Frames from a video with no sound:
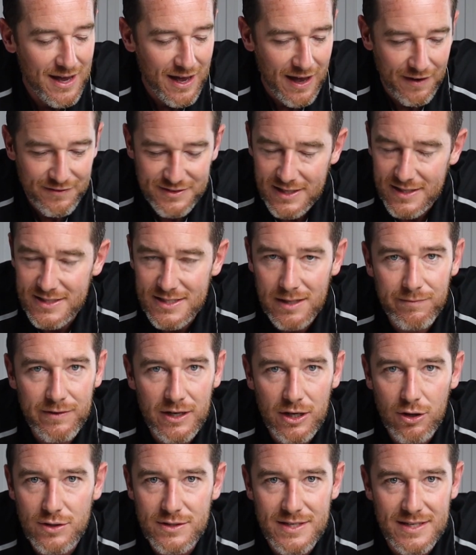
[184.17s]
I've seen some
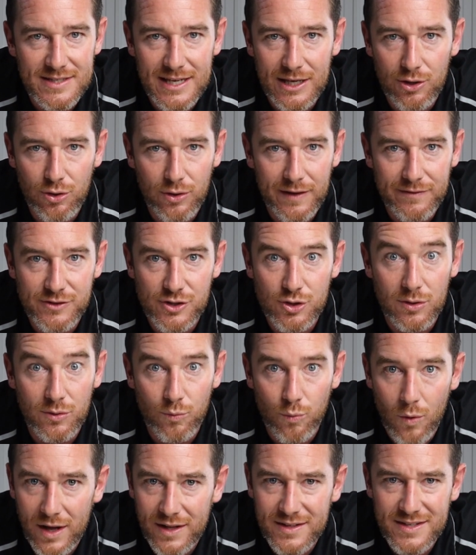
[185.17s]
videos that say you only have to do it
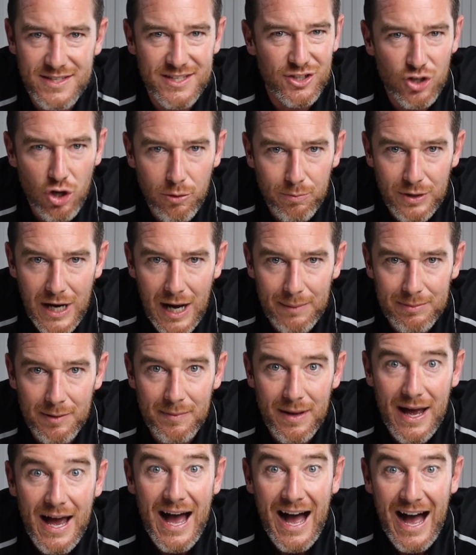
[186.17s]
once. No
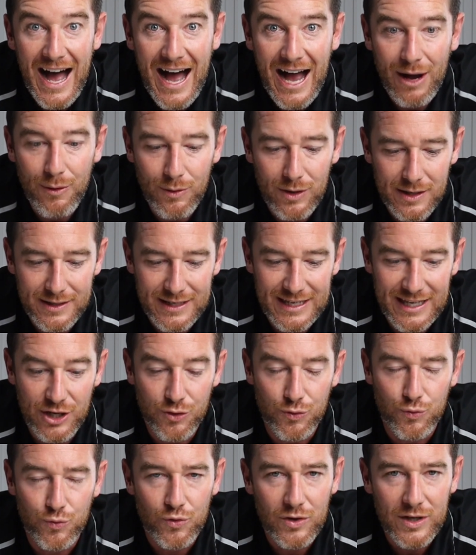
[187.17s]
problem. I want to get
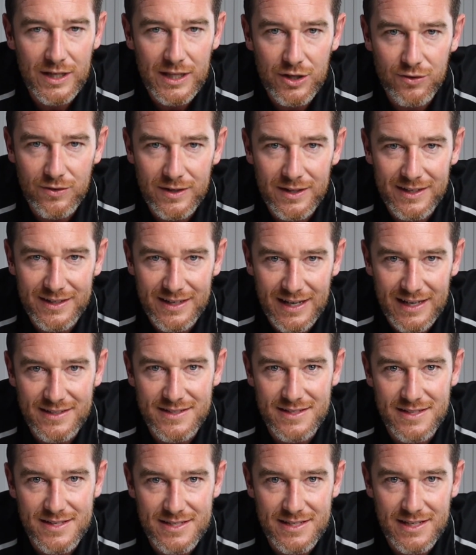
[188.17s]
it really nice
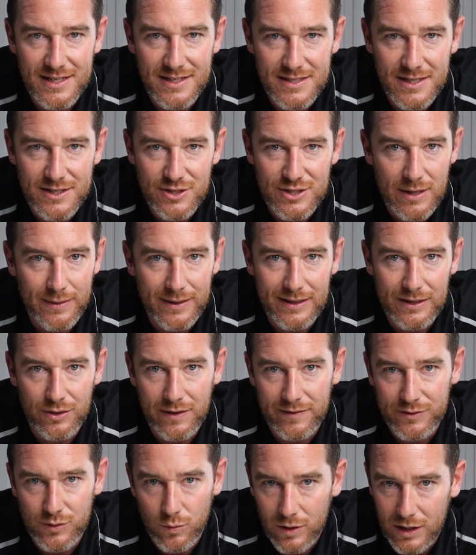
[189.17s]
and seasoned so I don't
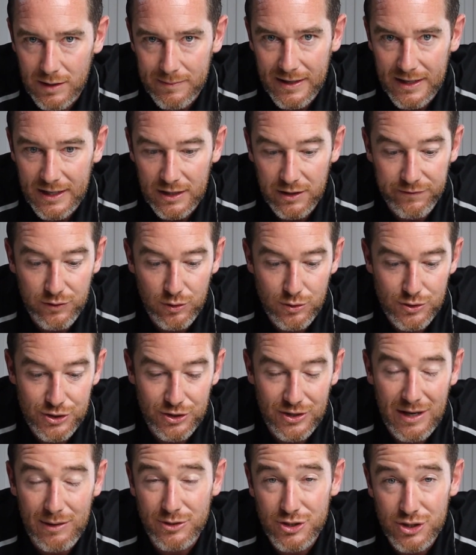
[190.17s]
have to worry about it in the
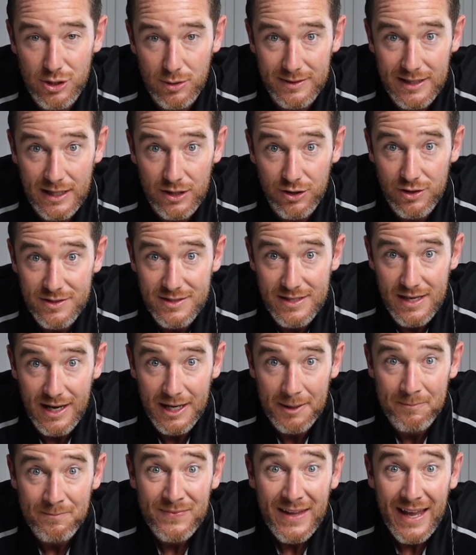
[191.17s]
future. I will show you what that looks
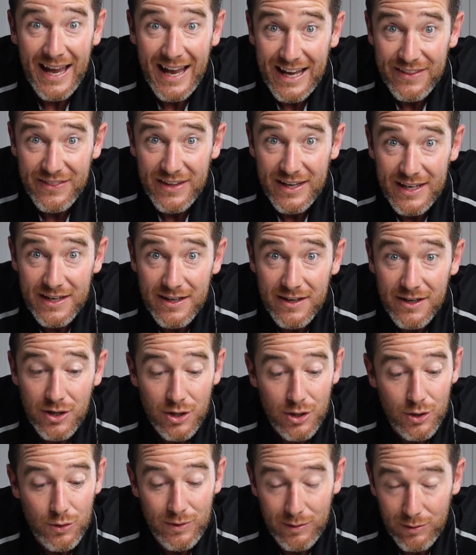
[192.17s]
like, and then
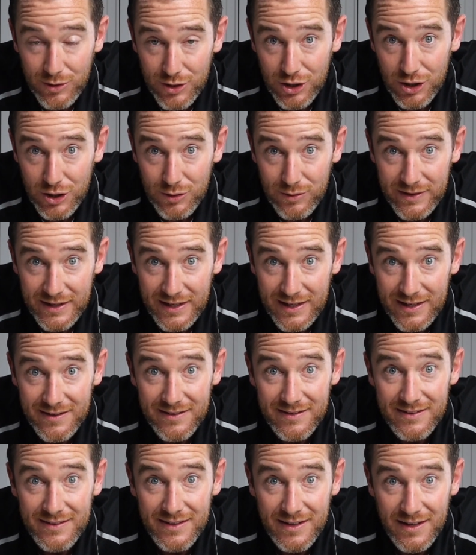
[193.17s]
we will cook with it,
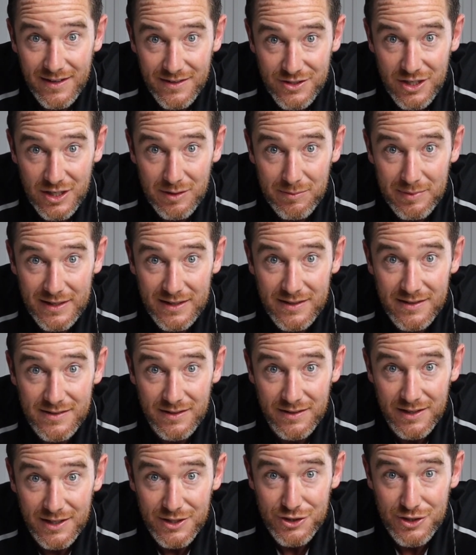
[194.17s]
and it's going to be
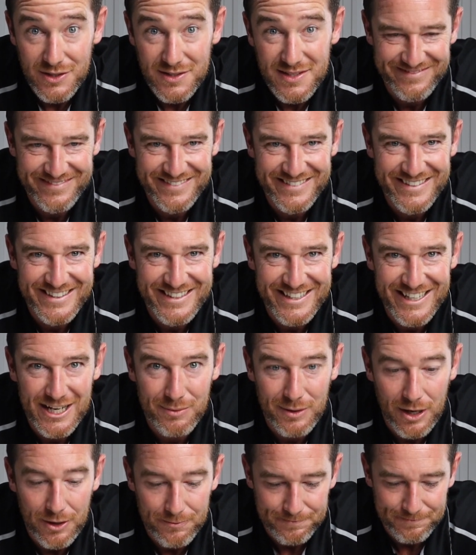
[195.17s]
delicious. Here
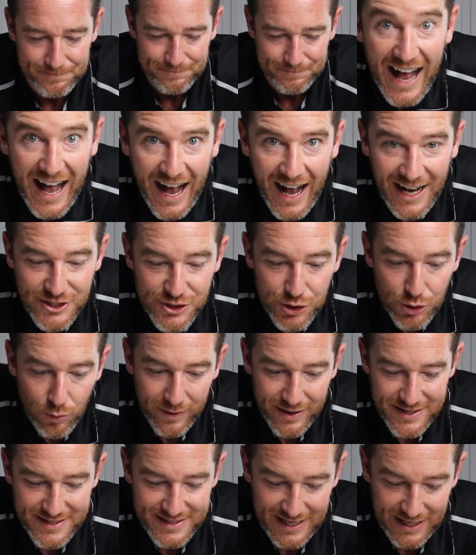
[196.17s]
we go. I do
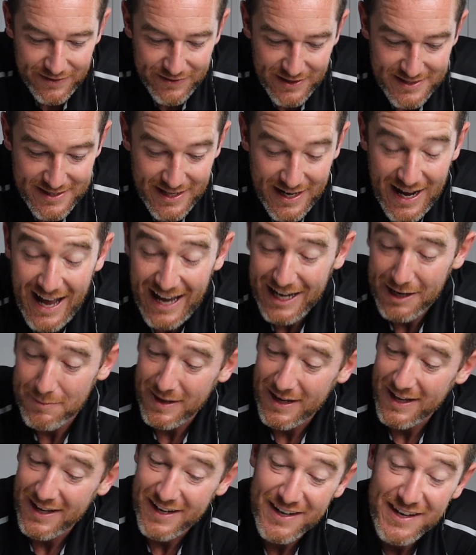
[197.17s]
want to say in this that I am
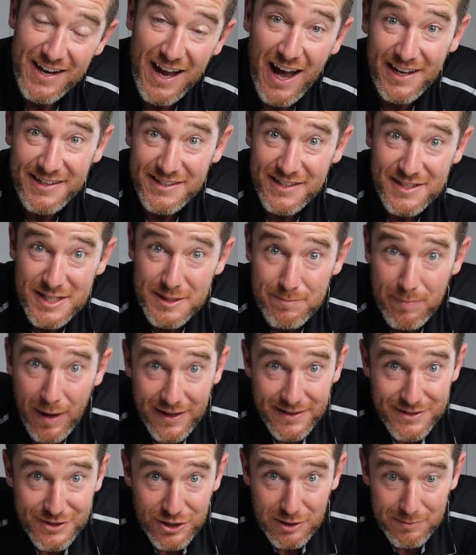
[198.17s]
not
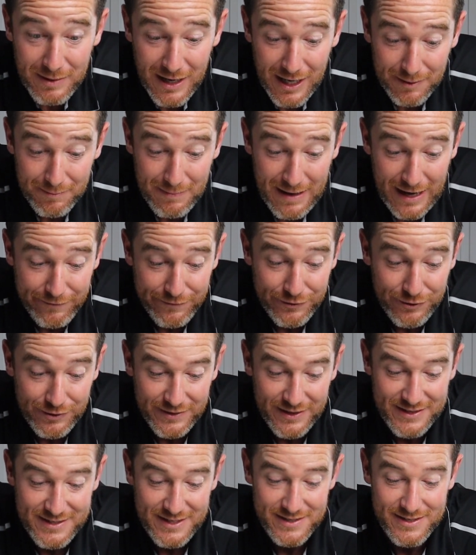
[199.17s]
sponsored by Matfer.
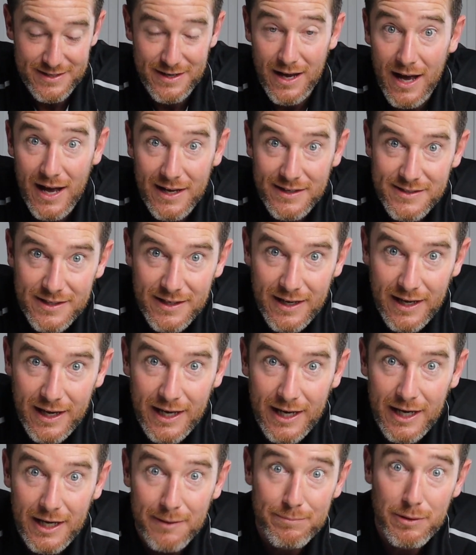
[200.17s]
This is not
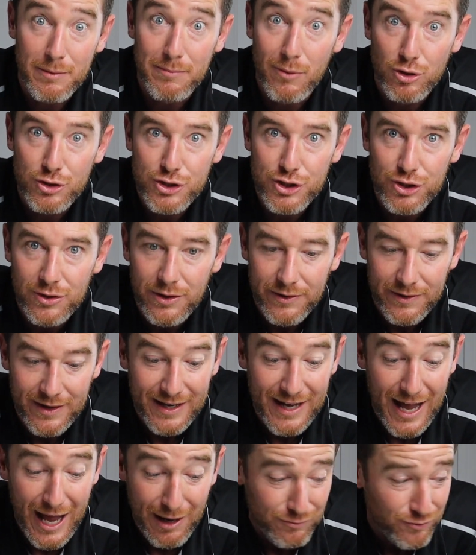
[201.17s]
a promotional
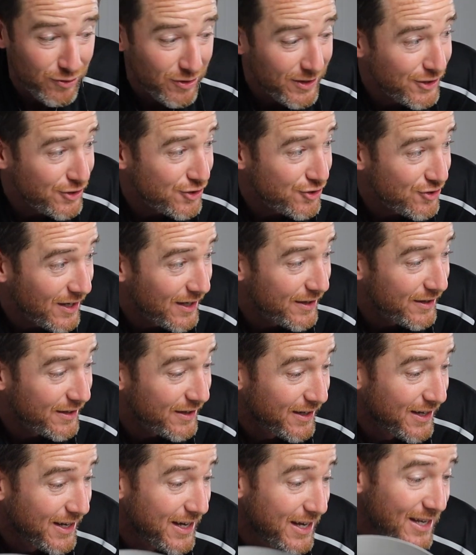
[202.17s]
thing. I'm really just trying
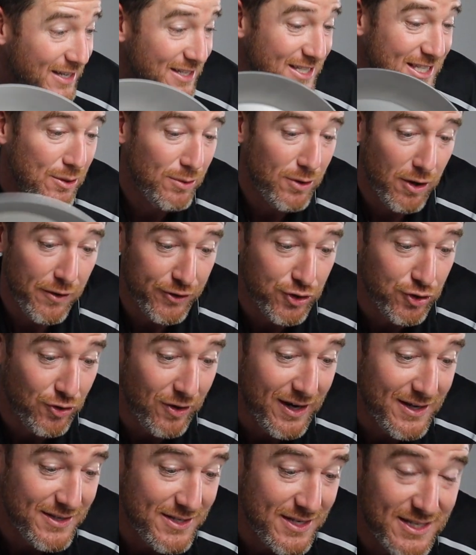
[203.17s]
to see what all the
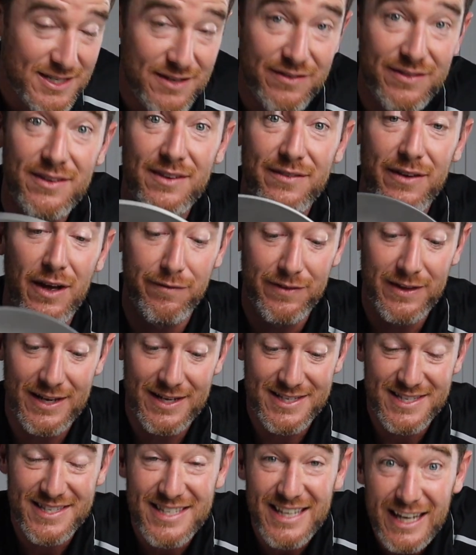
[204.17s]
craze is of
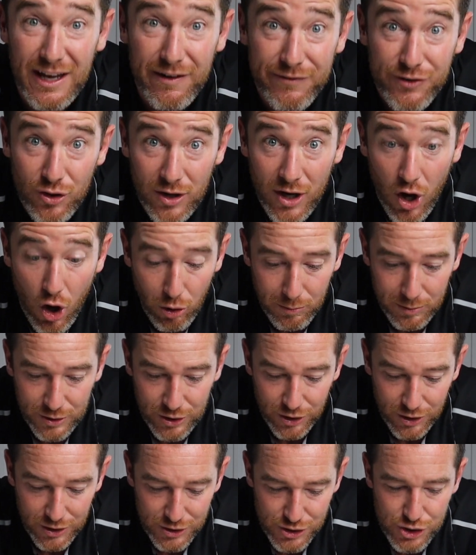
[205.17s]
this. See, if you're a home
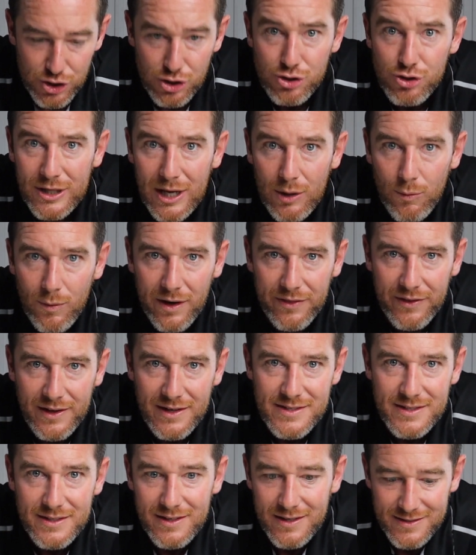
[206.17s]
cook, should you get one of
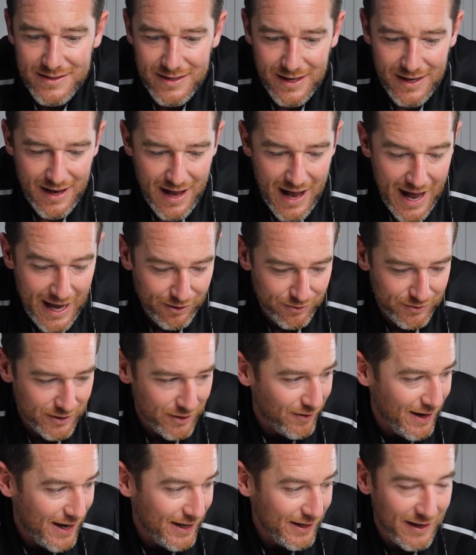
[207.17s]
these? Because I don't
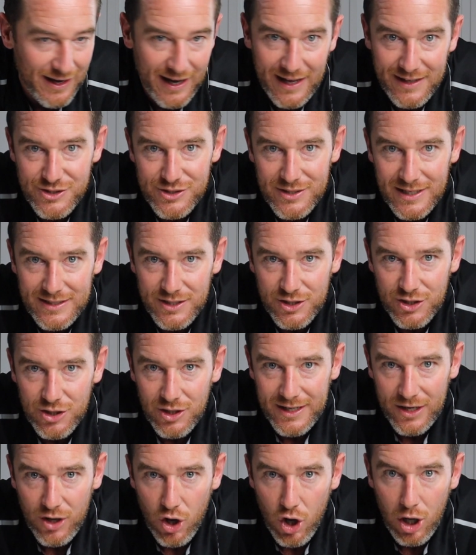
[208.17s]
know, I just like to
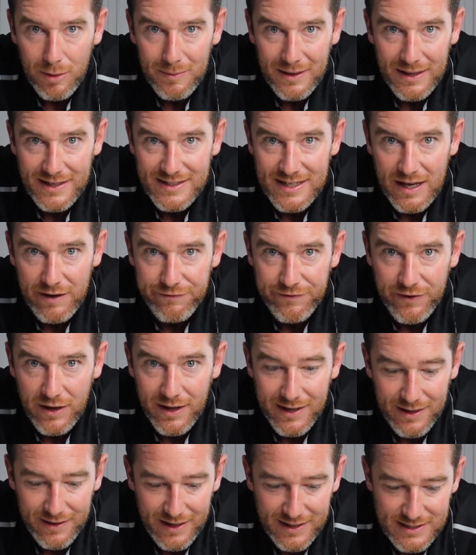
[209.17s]
cook at home. I like to have
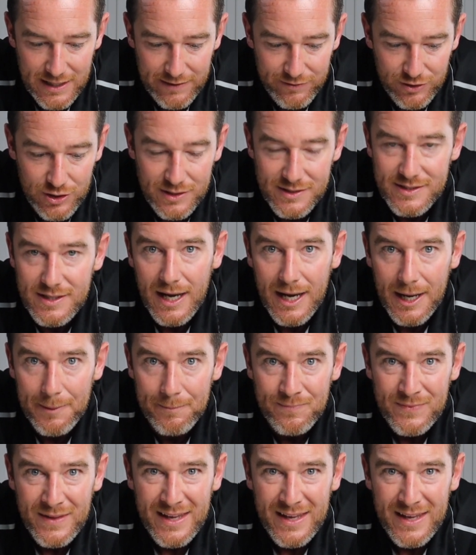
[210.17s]
fun. I like to have a good time.